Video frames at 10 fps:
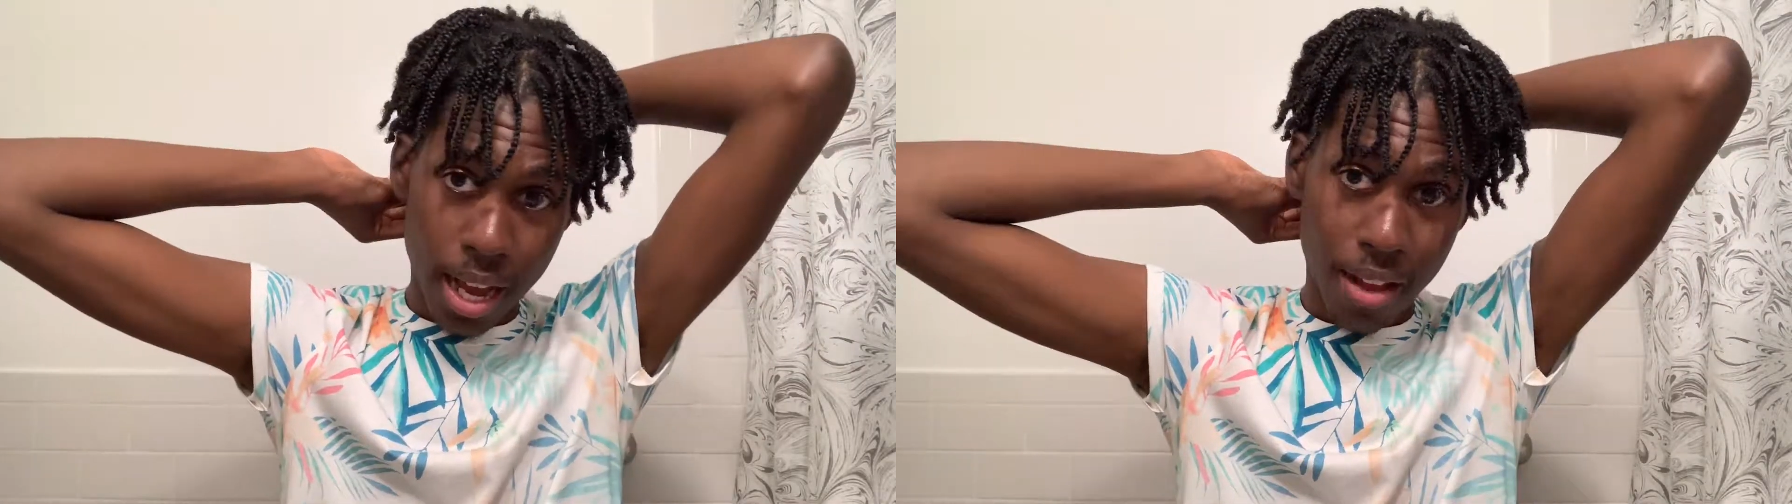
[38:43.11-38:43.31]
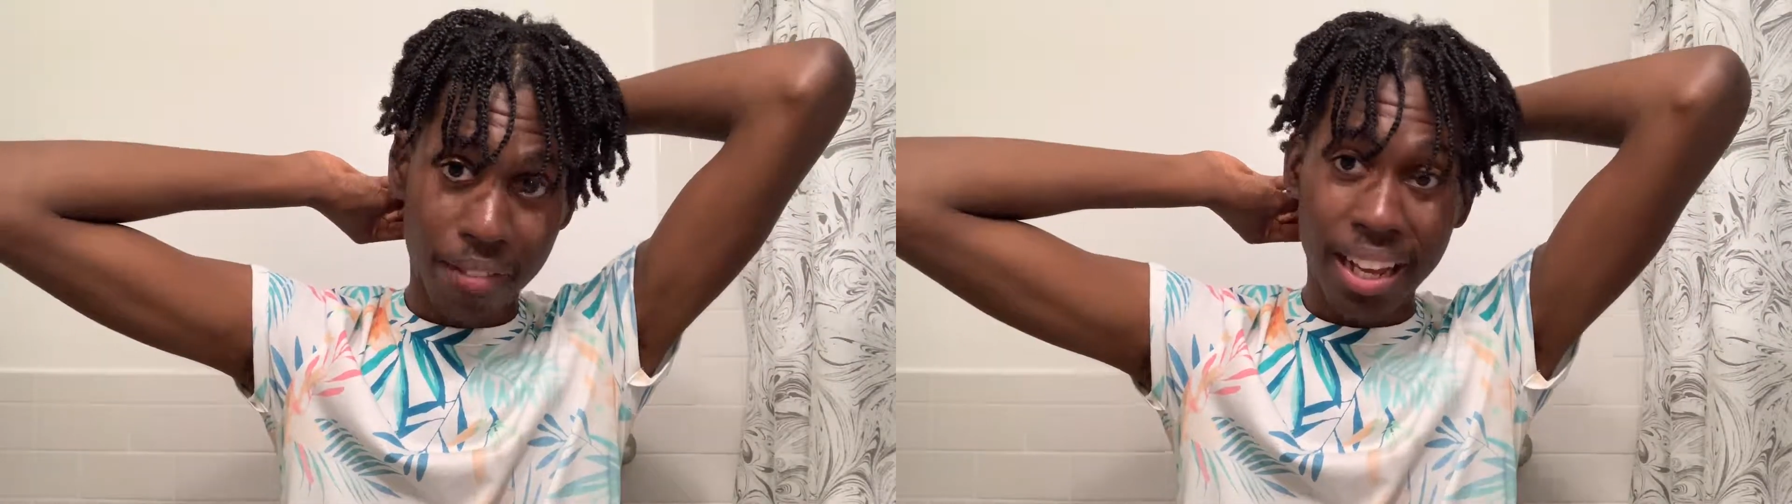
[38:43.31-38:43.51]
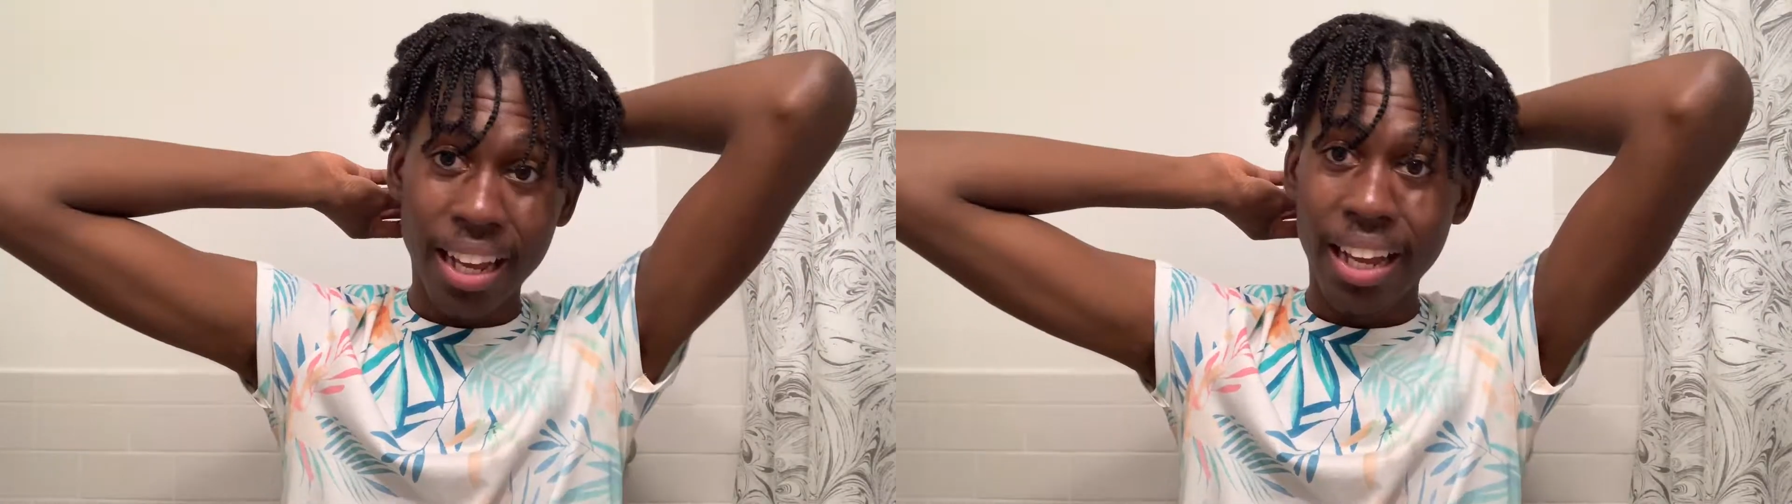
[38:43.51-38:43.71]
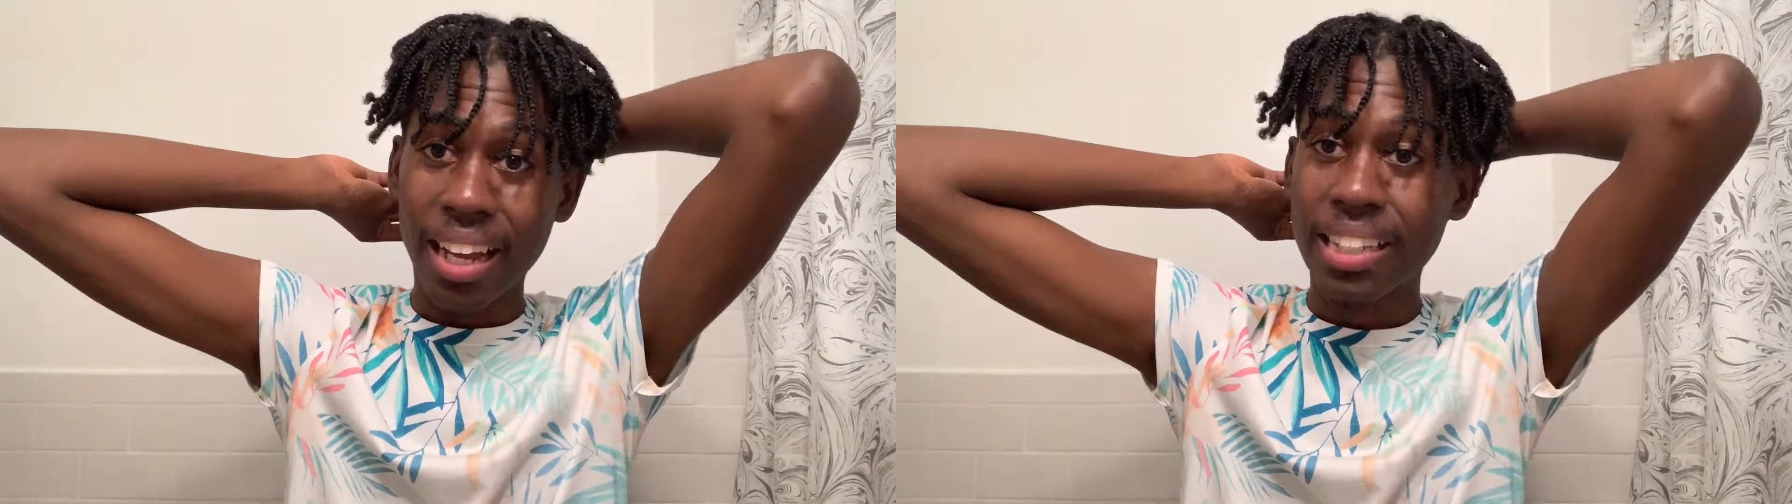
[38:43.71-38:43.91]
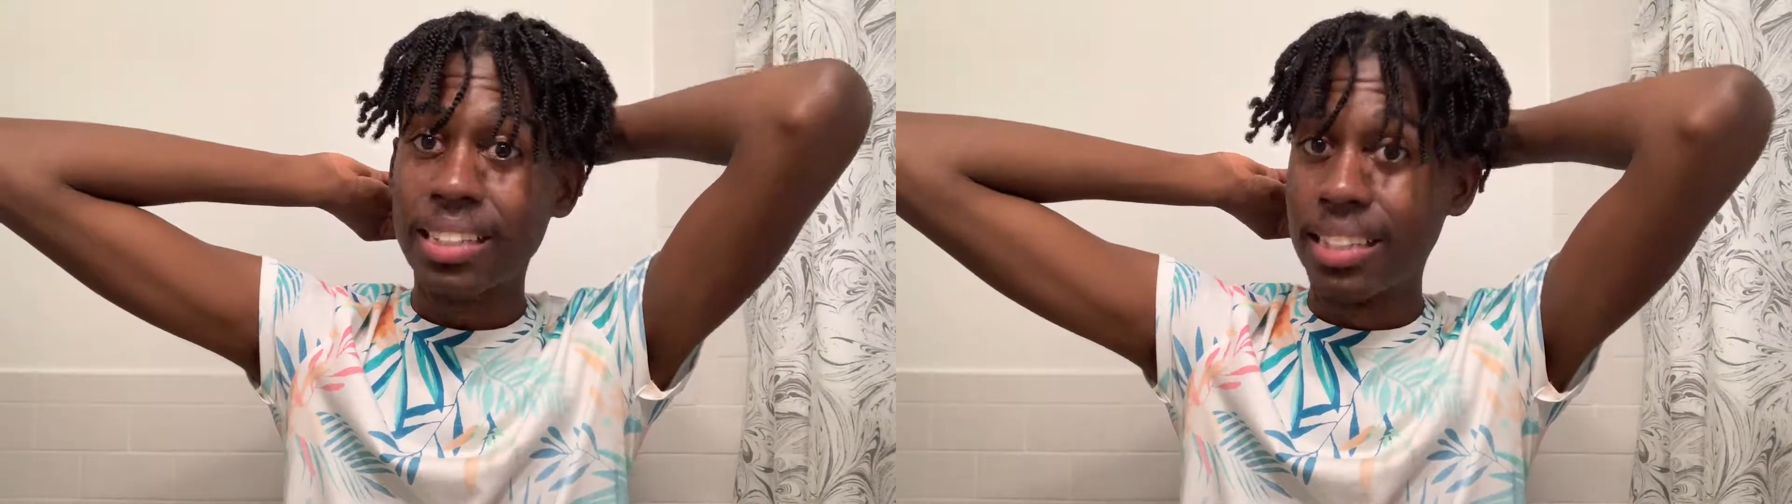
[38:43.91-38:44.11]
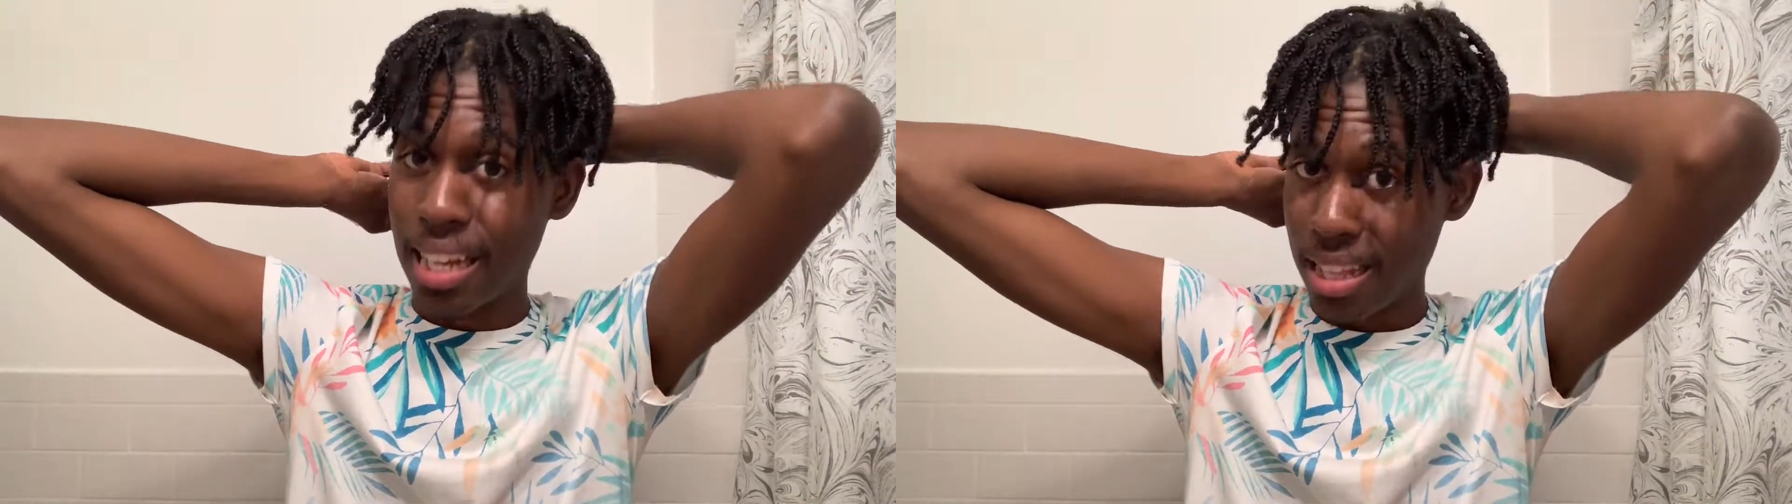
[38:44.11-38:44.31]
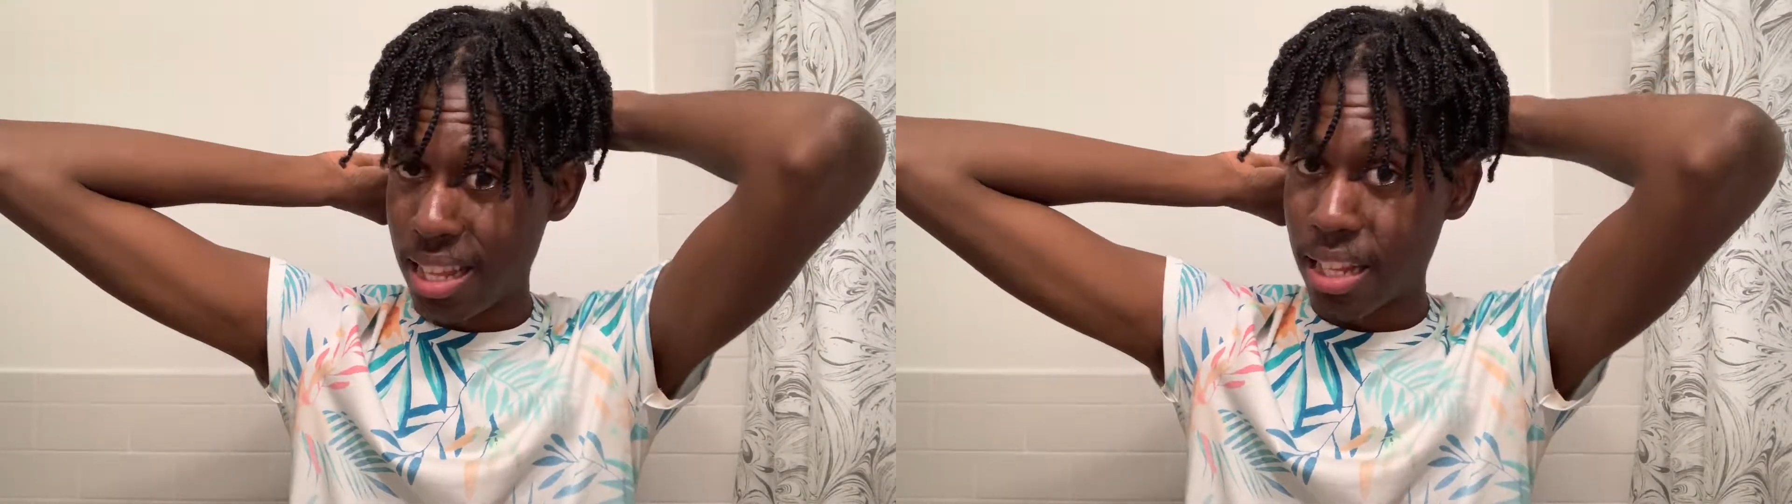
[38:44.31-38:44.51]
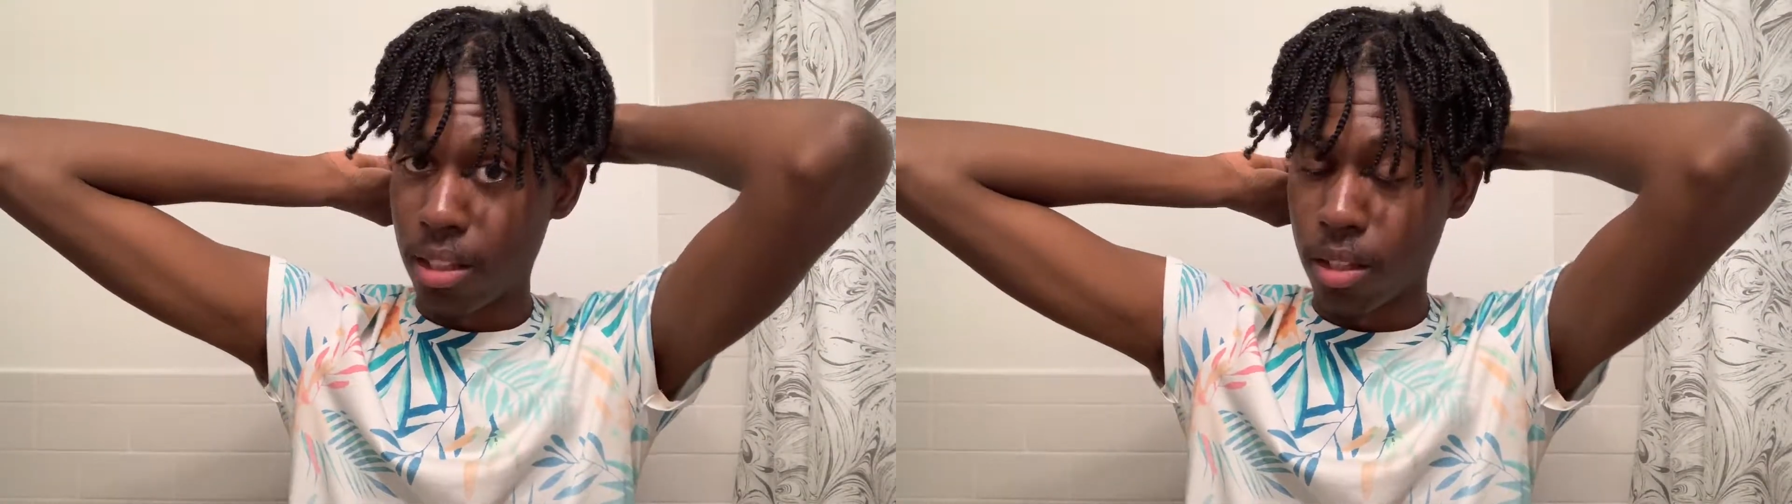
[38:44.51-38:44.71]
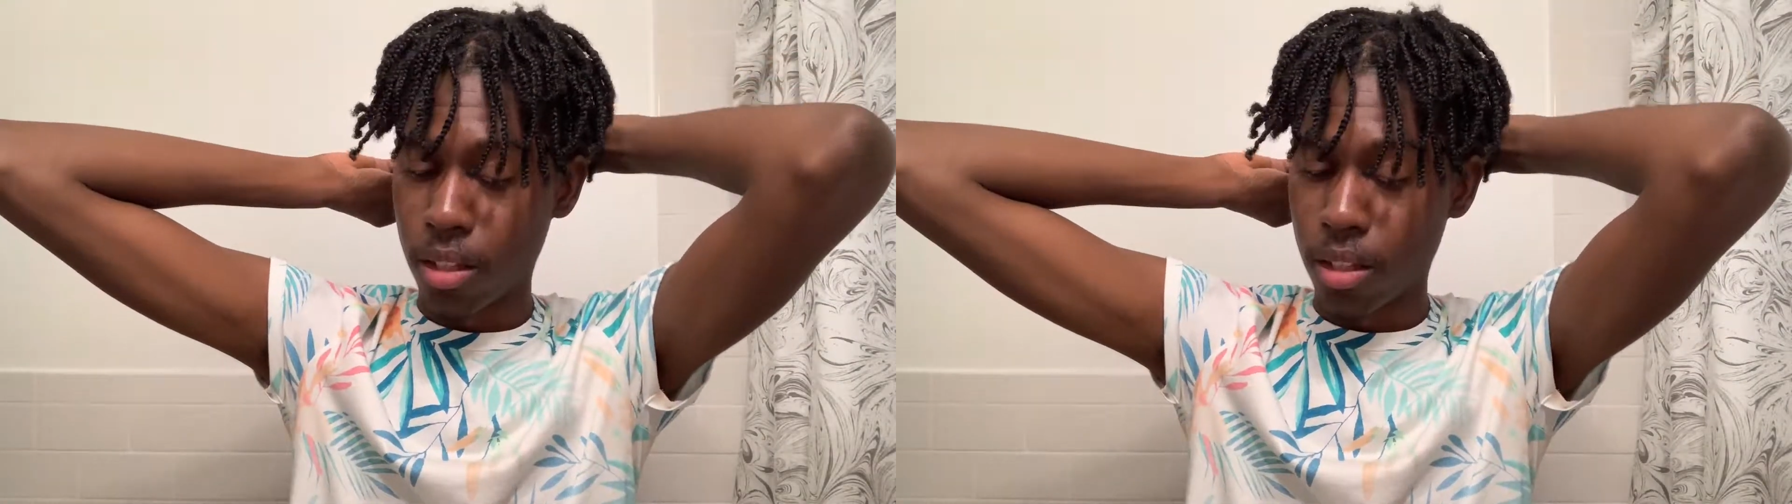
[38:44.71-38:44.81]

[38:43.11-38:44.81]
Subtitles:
have extended